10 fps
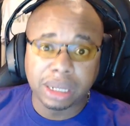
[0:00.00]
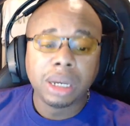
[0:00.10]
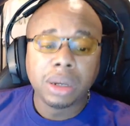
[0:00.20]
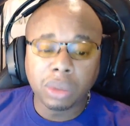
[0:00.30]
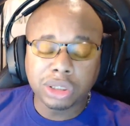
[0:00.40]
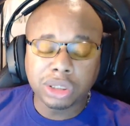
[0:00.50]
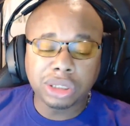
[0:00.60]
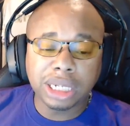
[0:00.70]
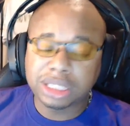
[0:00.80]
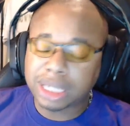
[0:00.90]
what you
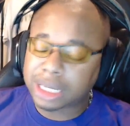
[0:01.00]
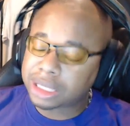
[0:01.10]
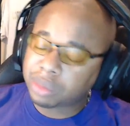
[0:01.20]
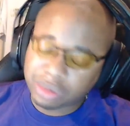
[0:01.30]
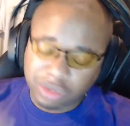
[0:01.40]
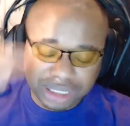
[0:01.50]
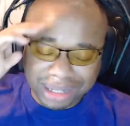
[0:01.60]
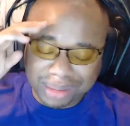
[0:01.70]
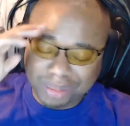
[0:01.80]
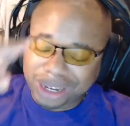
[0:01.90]
said. Shout out to Richard
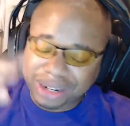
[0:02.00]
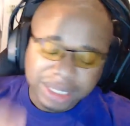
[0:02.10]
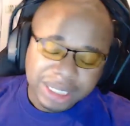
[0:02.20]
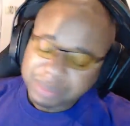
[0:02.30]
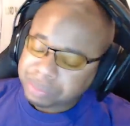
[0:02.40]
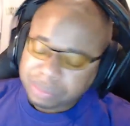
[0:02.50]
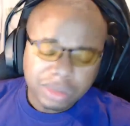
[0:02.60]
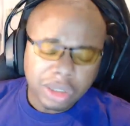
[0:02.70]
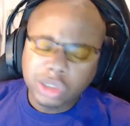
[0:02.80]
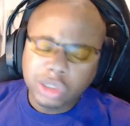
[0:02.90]
Ledbetter
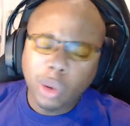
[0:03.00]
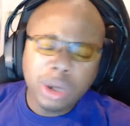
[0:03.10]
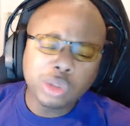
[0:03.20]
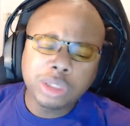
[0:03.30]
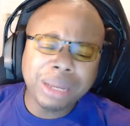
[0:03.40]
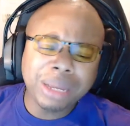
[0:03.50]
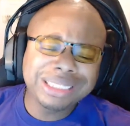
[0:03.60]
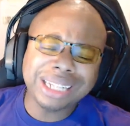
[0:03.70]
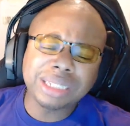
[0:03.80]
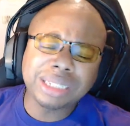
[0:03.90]
talking those specs.
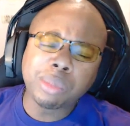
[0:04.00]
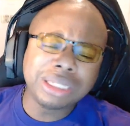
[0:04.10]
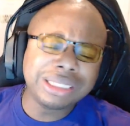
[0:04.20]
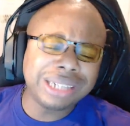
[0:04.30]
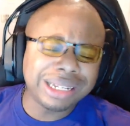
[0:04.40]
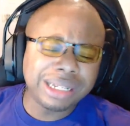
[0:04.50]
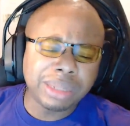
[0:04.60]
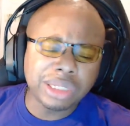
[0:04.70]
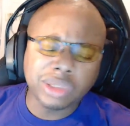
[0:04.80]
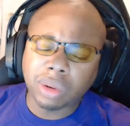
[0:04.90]
Shout out to my boy John
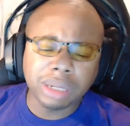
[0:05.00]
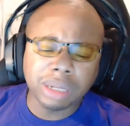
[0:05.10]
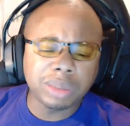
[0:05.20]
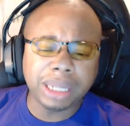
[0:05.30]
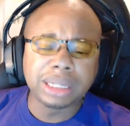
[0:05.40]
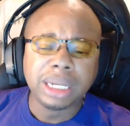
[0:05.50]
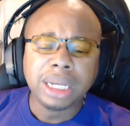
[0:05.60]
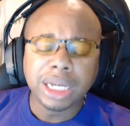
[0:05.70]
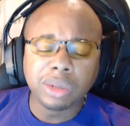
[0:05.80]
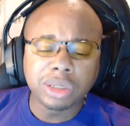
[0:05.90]
Linneman talking them specs.
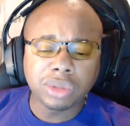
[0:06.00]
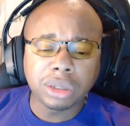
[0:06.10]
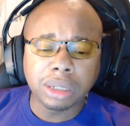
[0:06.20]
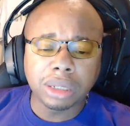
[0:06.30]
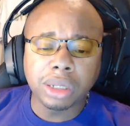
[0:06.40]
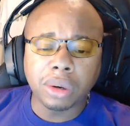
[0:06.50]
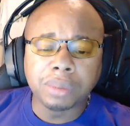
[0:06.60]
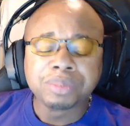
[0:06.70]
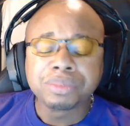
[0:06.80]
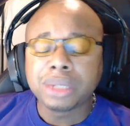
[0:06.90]
It was real good. You
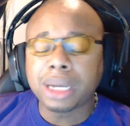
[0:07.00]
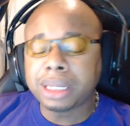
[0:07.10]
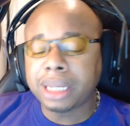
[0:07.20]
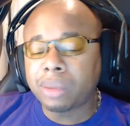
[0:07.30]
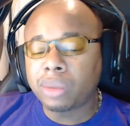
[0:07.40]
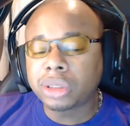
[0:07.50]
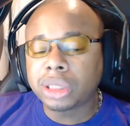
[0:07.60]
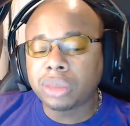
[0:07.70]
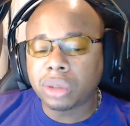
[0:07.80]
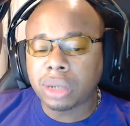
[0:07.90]
know, again, we'll
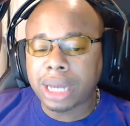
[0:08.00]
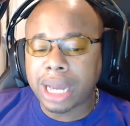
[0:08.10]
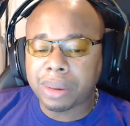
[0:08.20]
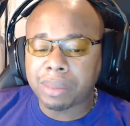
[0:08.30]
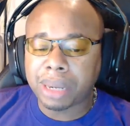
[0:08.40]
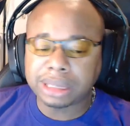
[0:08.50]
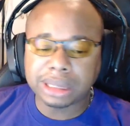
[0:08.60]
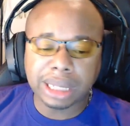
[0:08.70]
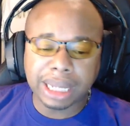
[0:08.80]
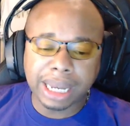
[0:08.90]
see what's going to happen. But I
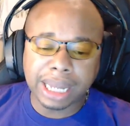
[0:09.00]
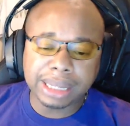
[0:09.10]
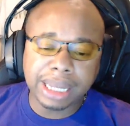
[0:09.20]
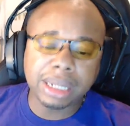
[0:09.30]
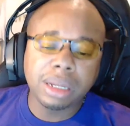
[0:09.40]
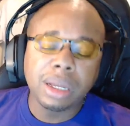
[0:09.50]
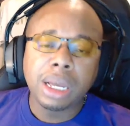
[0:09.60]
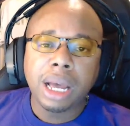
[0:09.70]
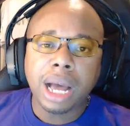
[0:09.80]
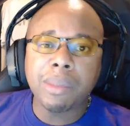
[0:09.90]
just like, I think
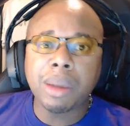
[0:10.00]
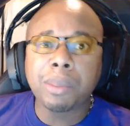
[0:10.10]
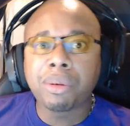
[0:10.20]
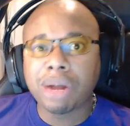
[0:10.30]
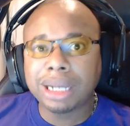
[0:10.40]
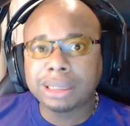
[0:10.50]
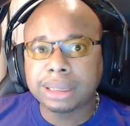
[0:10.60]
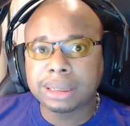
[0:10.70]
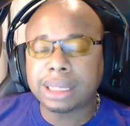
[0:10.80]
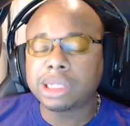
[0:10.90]
I'm
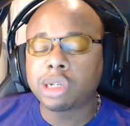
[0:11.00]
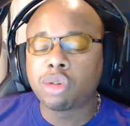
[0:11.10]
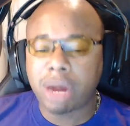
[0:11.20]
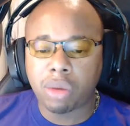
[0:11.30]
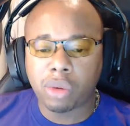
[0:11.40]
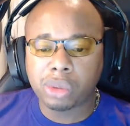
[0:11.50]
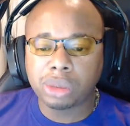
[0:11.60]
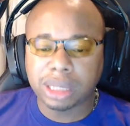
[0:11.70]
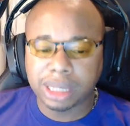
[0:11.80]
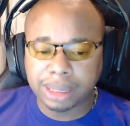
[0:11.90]
impressed that the groundwork
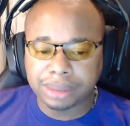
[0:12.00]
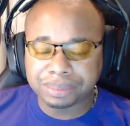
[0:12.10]
was laid.